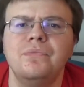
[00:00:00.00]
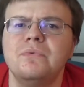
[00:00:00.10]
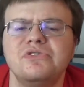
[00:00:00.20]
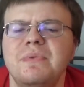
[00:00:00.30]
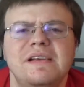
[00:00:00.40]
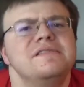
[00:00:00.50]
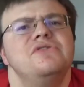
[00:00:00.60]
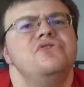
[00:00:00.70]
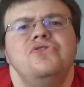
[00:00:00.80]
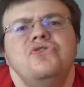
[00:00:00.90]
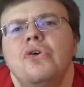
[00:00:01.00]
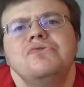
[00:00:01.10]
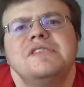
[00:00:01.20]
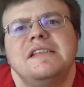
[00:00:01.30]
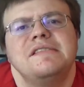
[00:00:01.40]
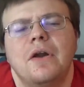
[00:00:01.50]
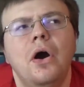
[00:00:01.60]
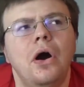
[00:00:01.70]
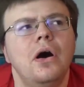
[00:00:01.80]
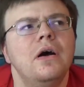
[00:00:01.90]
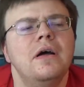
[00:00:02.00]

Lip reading: which makes no sense at all.